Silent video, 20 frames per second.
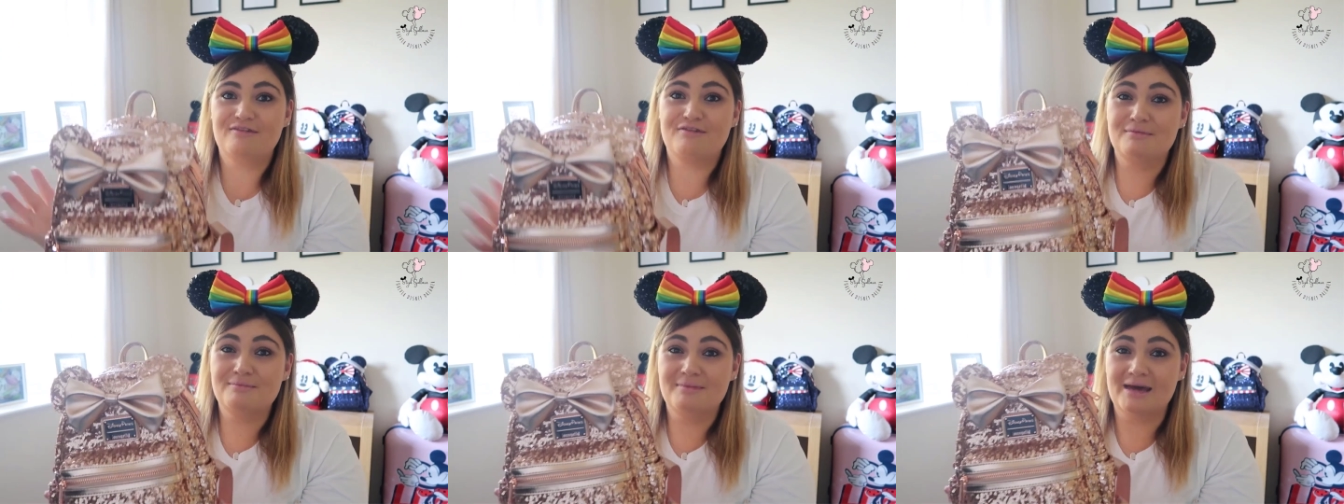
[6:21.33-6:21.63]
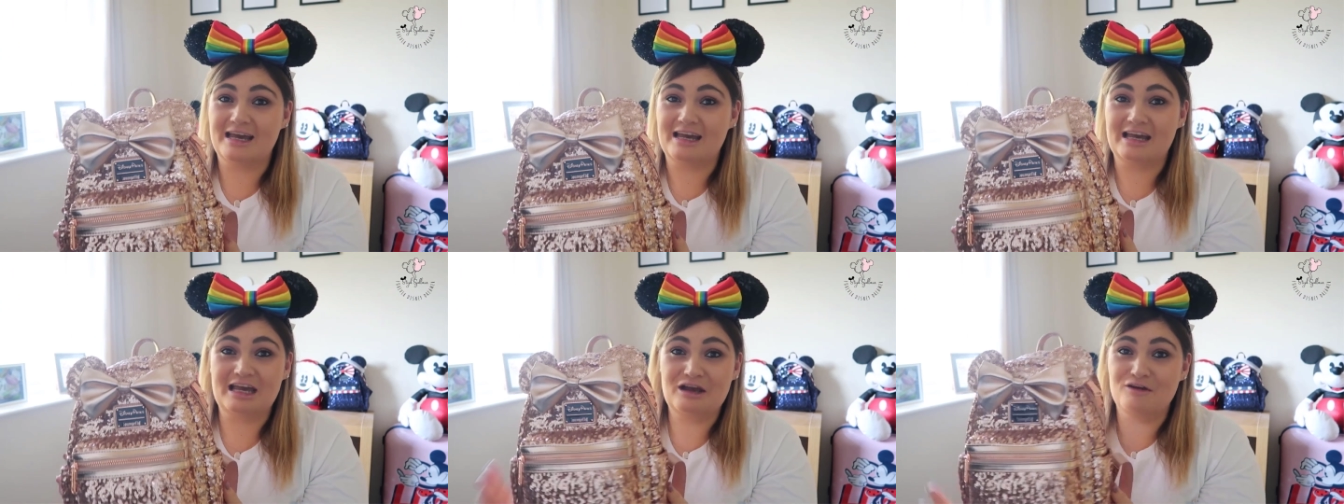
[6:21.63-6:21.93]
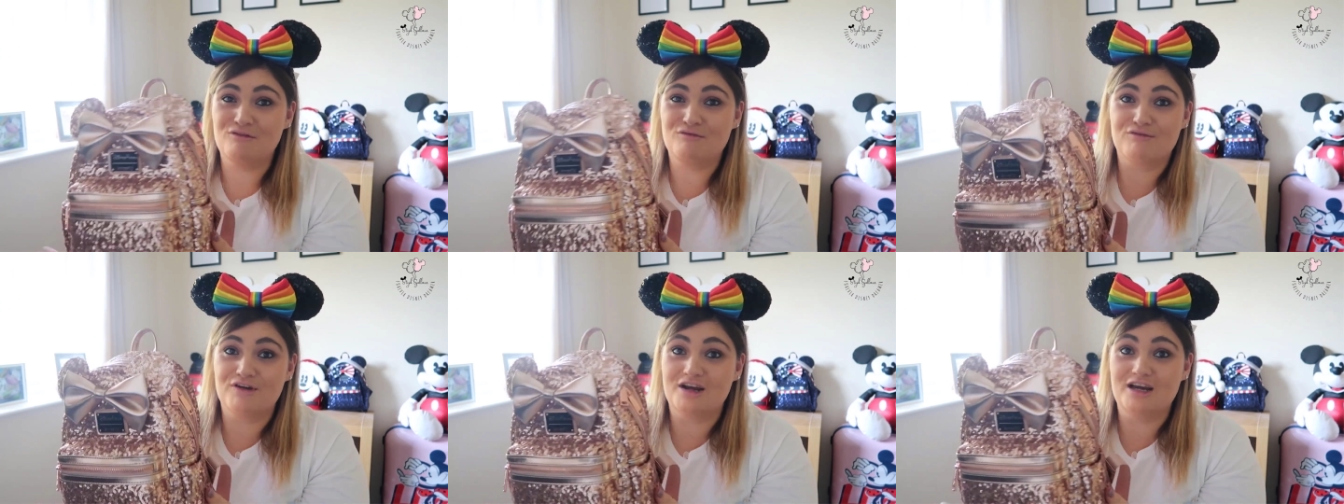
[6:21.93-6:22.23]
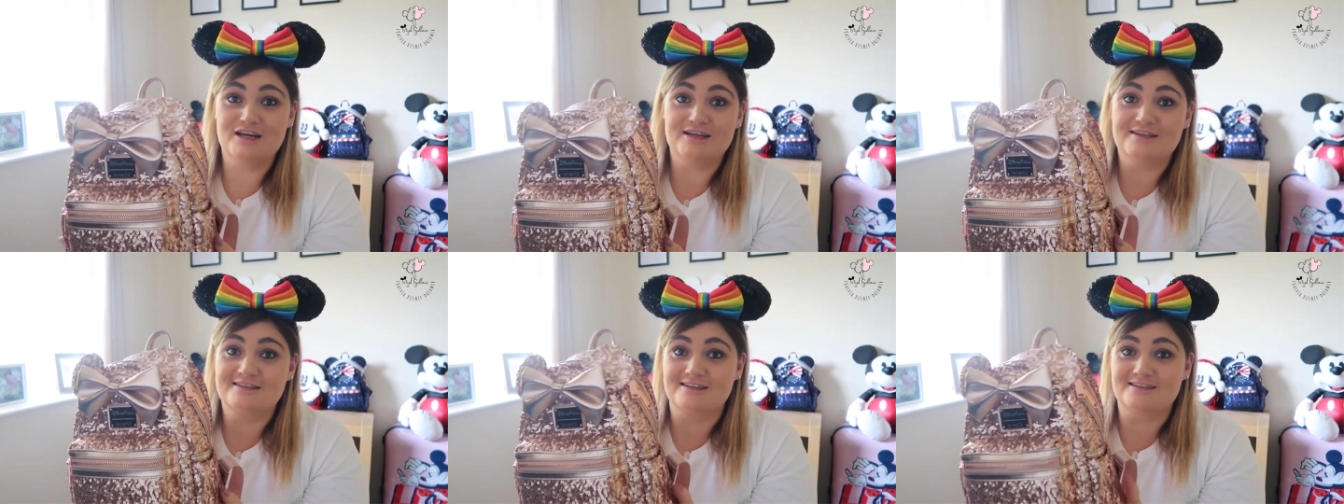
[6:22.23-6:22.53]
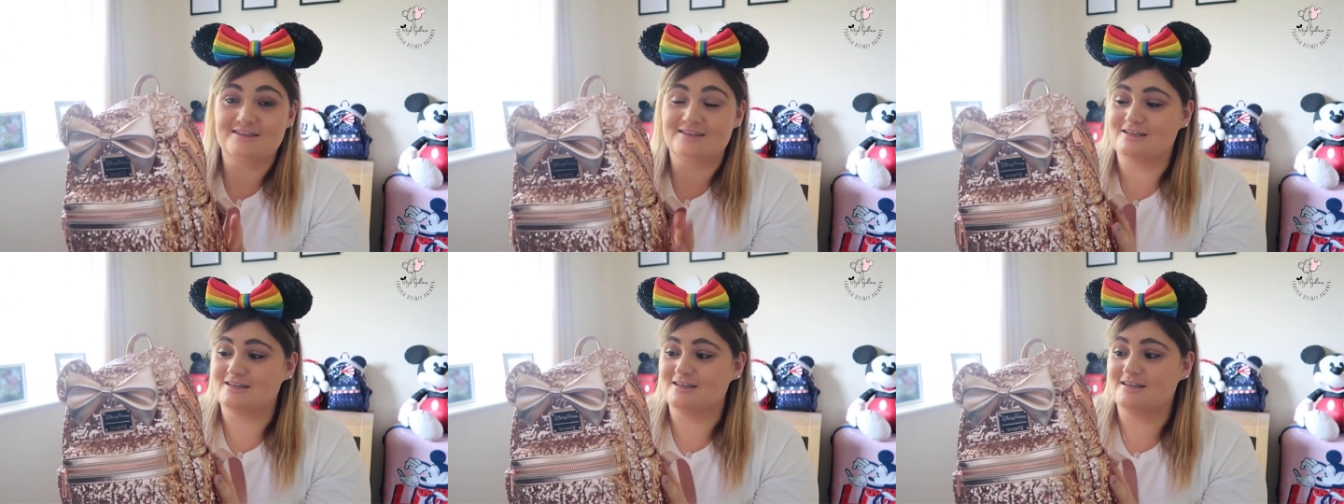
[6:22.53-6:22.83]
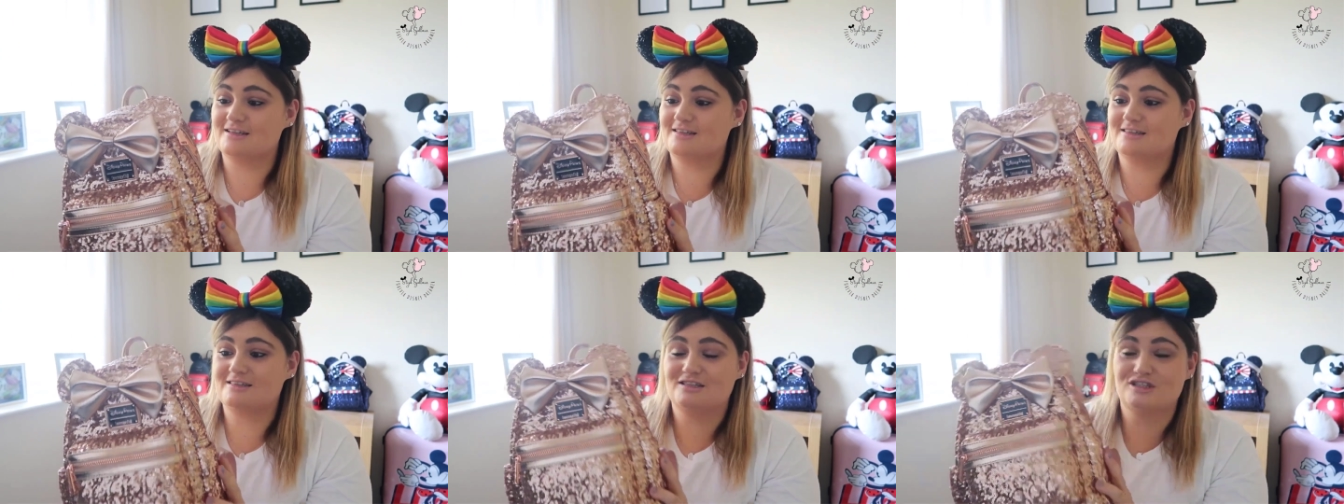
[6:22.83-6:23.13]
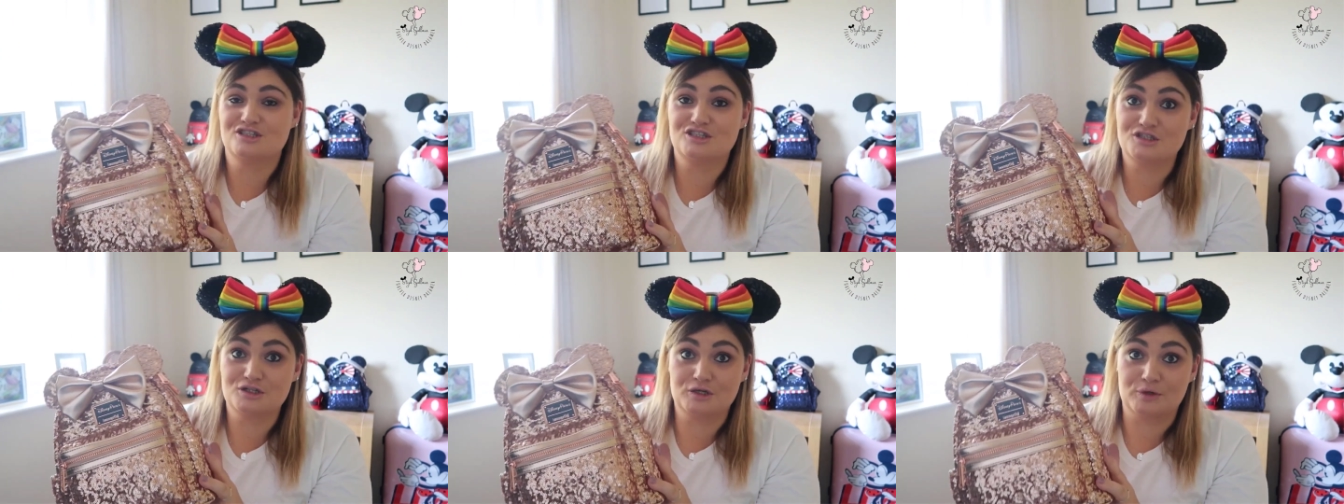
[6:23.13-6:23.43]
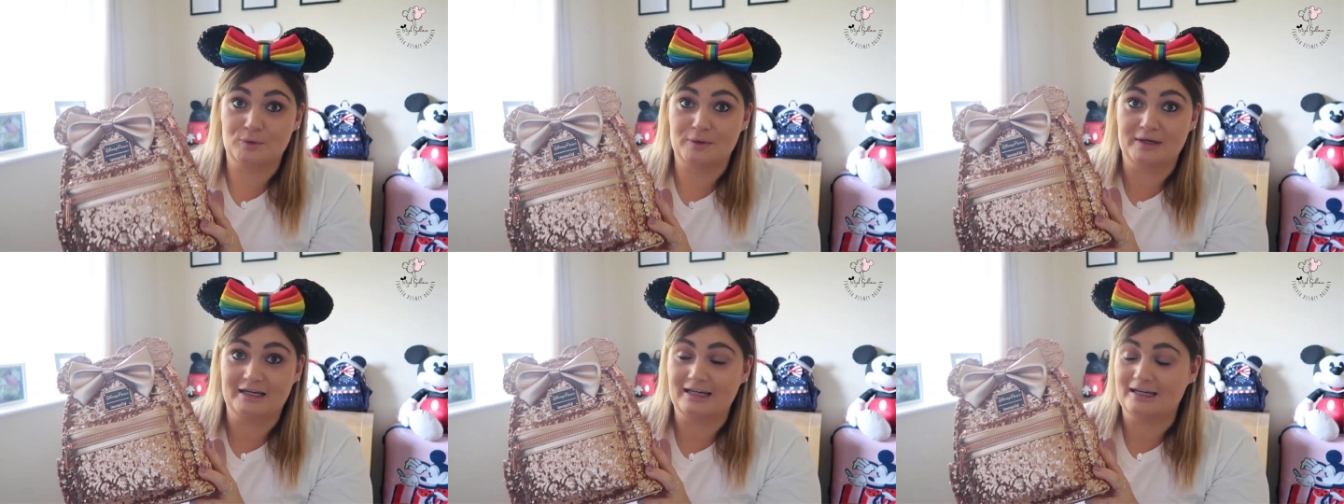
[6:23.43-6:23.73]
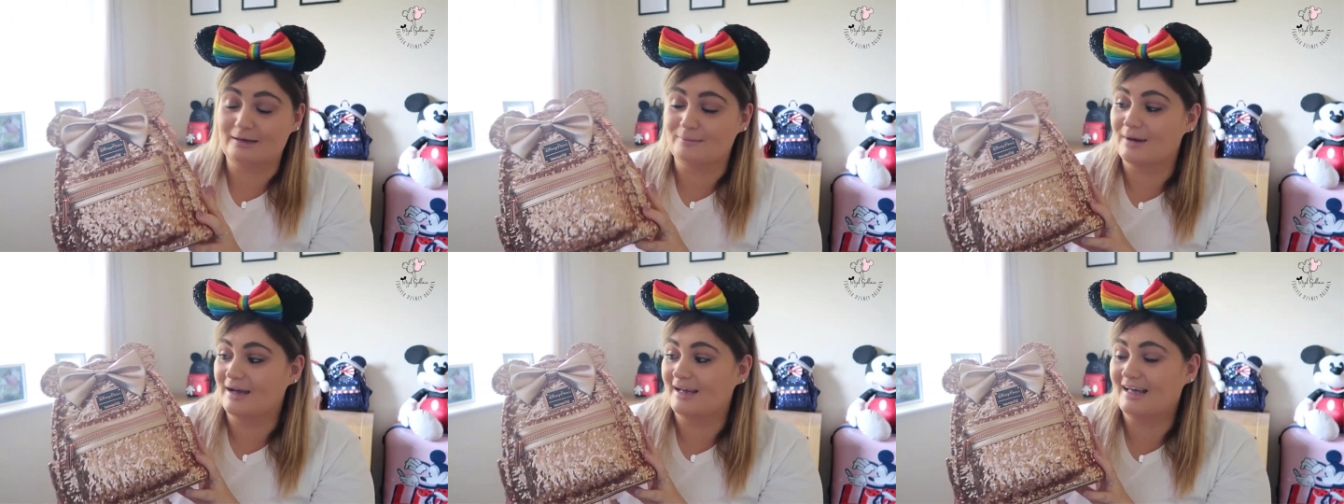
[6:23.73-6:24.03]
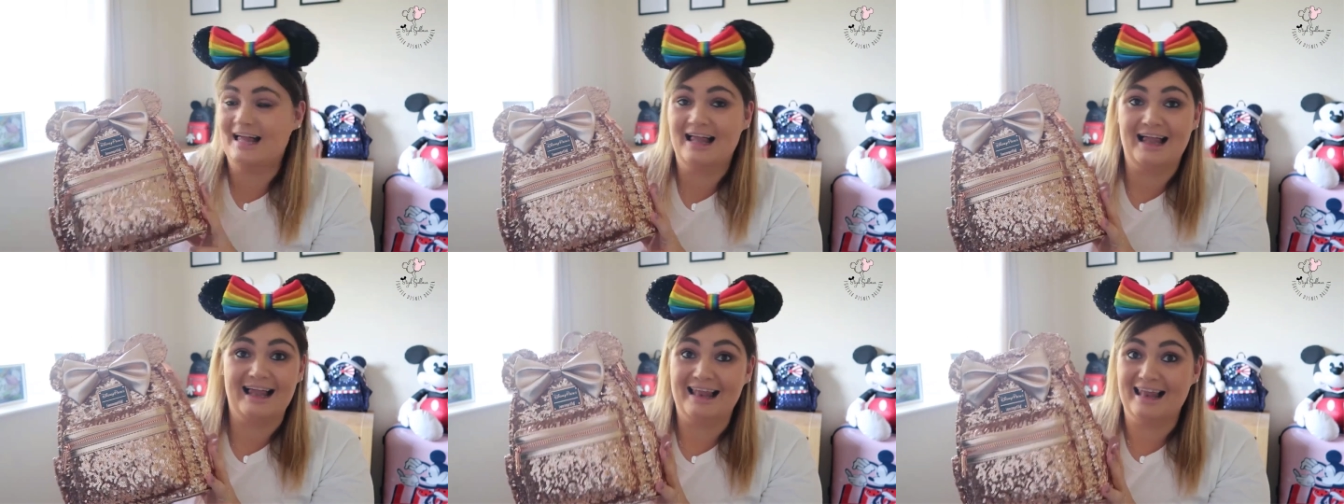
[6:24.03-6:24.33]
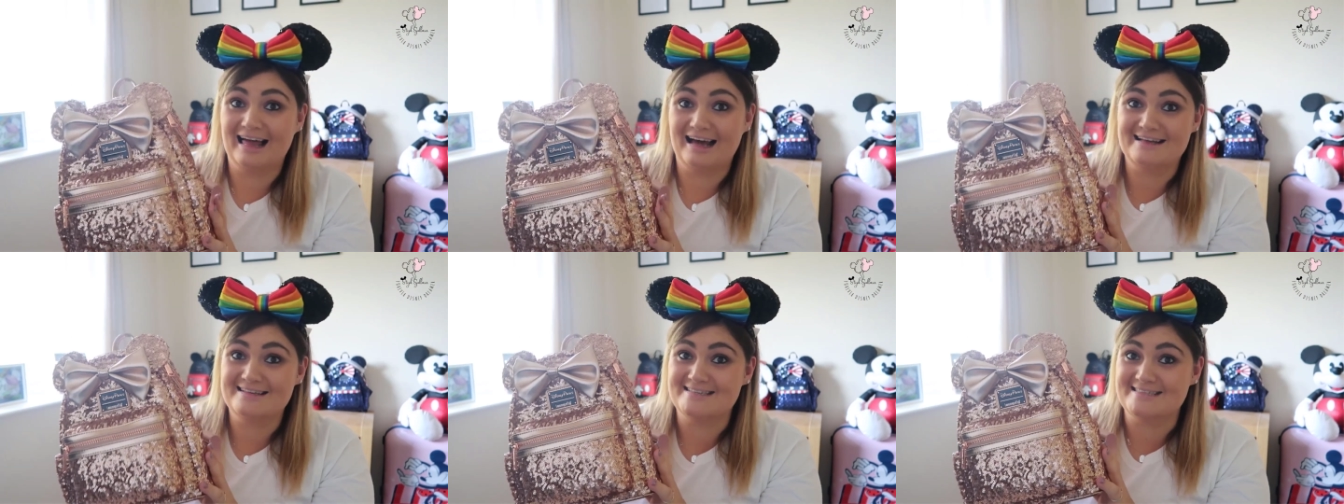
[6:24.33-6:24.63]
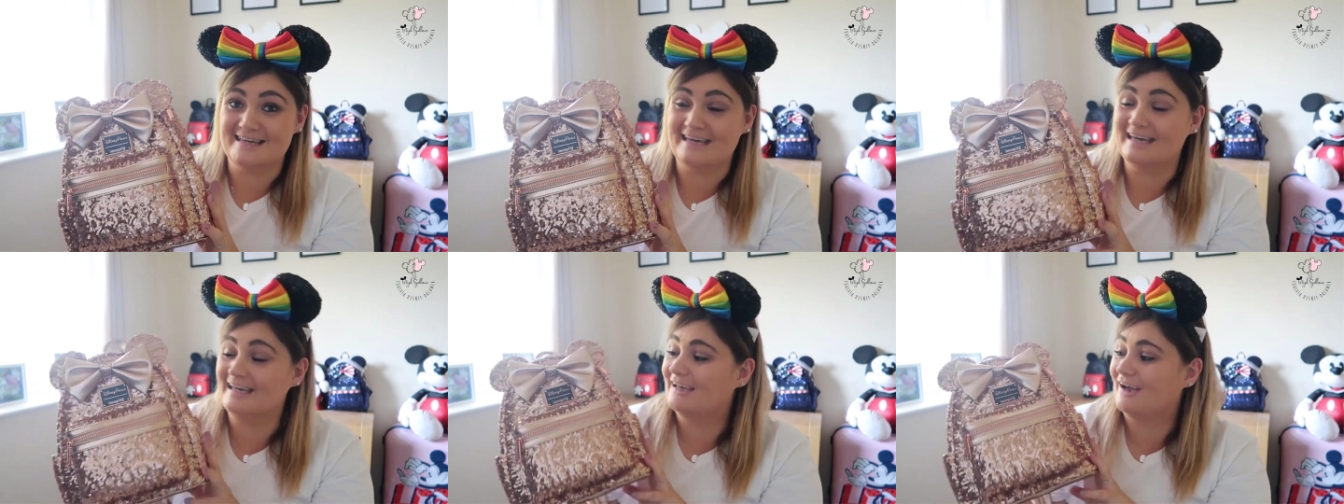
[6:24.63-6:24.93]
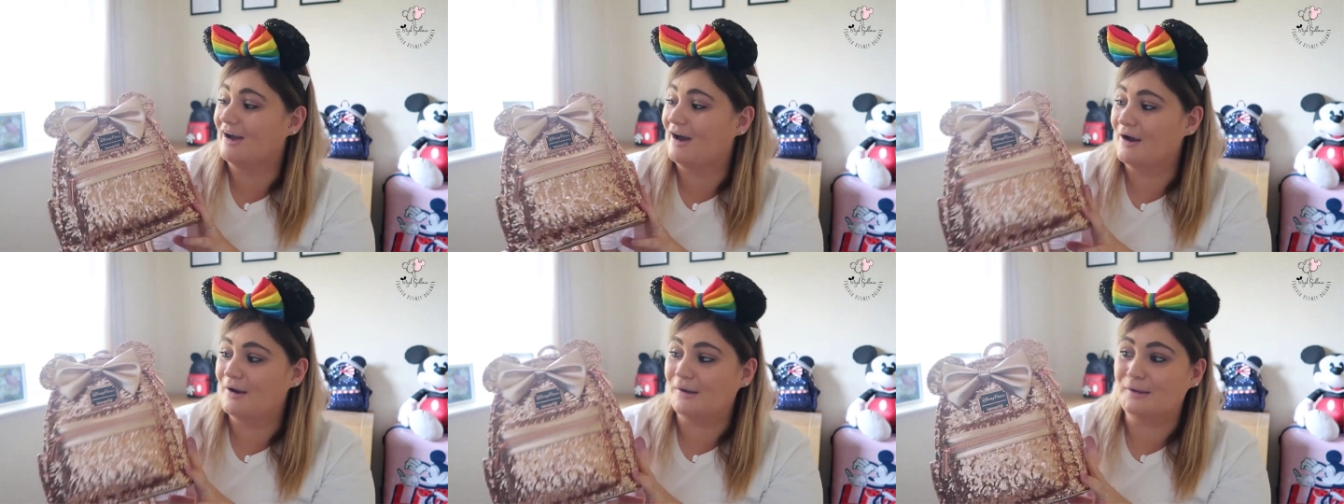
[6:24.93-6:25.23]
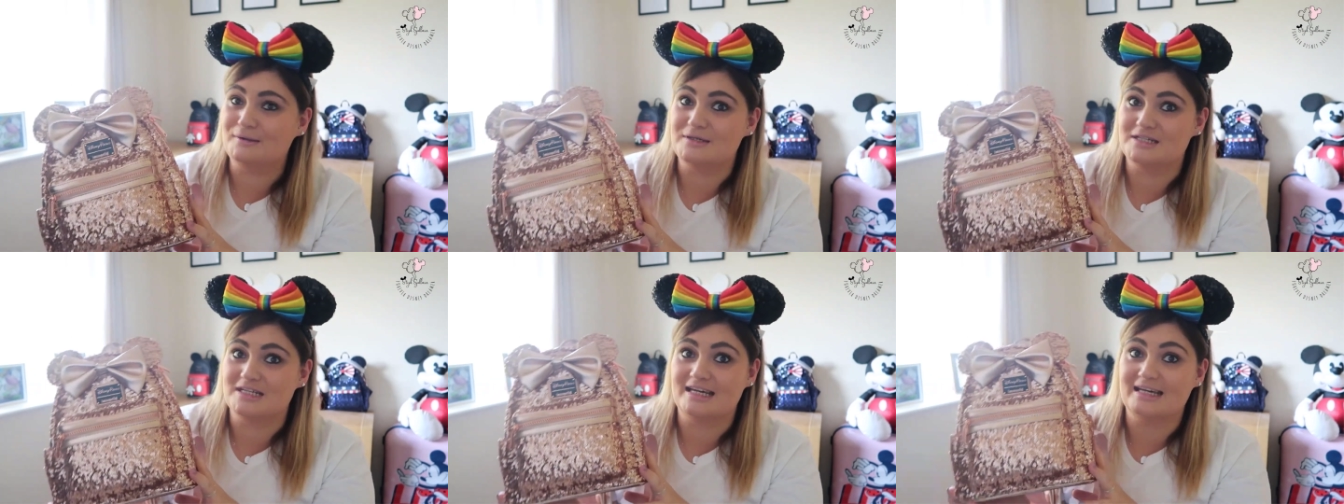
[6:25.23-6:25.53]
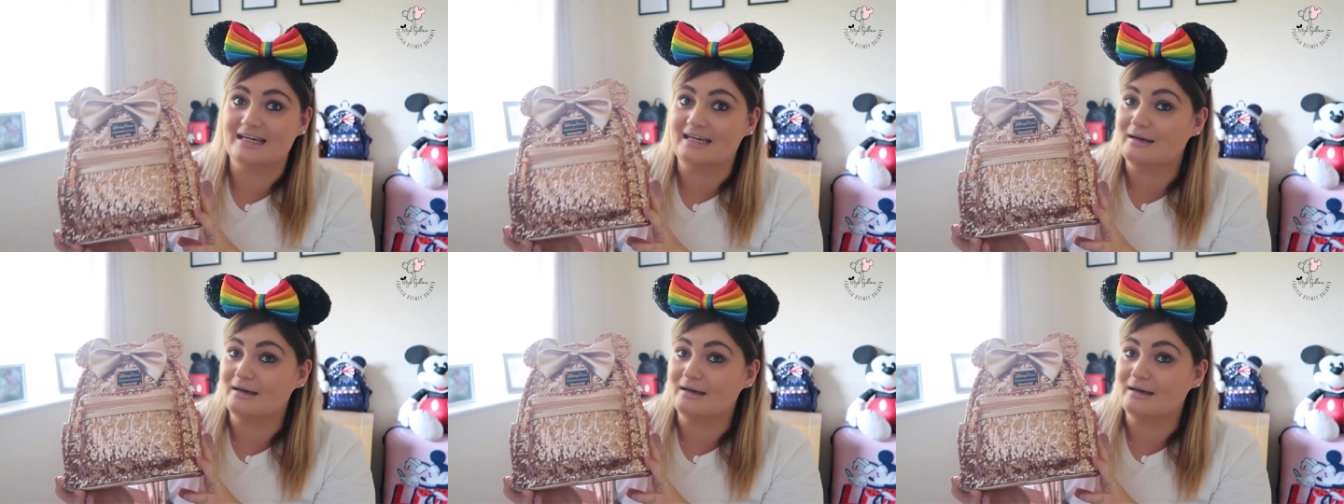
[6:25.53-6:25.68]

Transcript: for me, it really does just scream classic OG